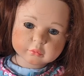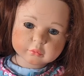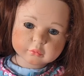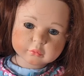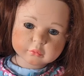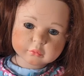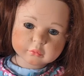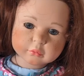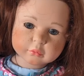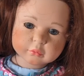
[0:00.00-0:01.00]

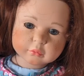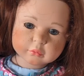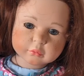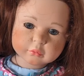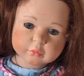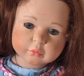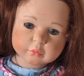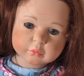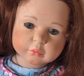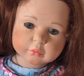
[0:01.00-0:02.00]

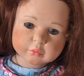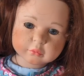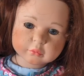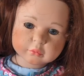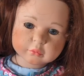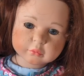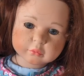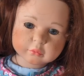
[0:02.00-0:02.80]
[no speech]